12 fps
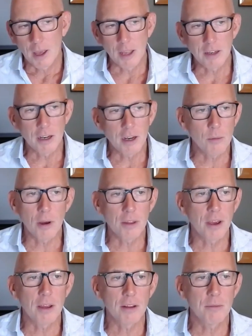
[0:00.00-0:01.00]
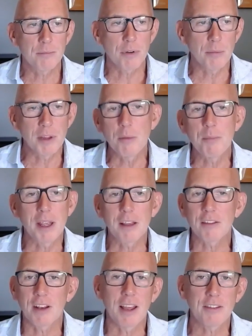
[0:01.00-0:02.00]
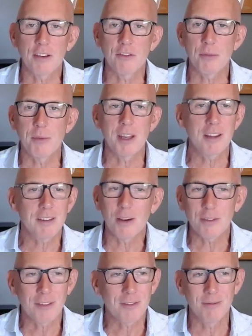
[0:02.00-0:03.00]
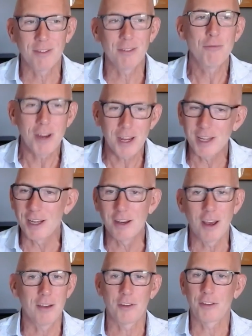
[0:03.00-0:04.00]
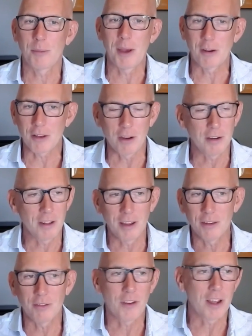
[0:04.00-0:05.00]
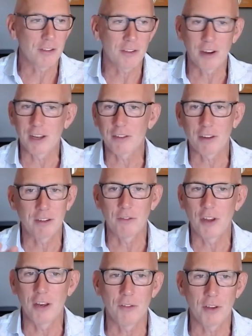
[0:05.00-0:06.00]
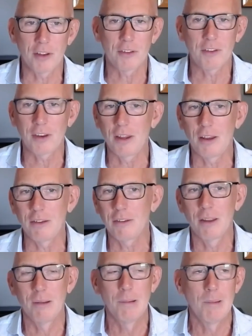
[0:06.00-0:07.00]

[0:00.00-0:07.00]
And you know what? That probably the biggest lesson for me, because I was really nervous about going to these vice chancellors of universities